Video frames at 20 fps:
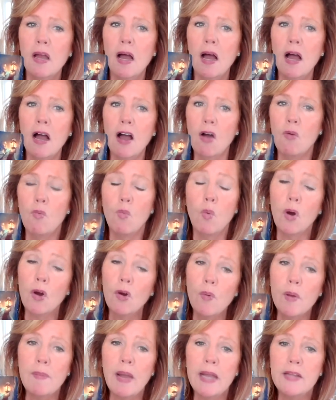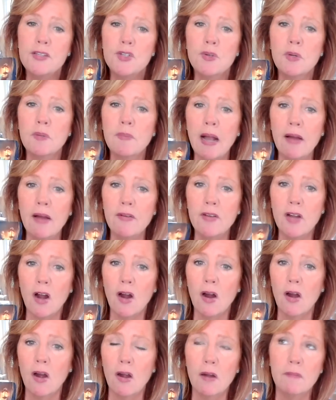uh, work we might do around
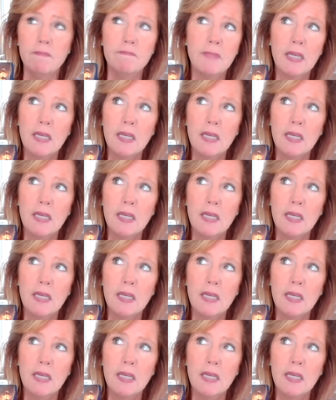our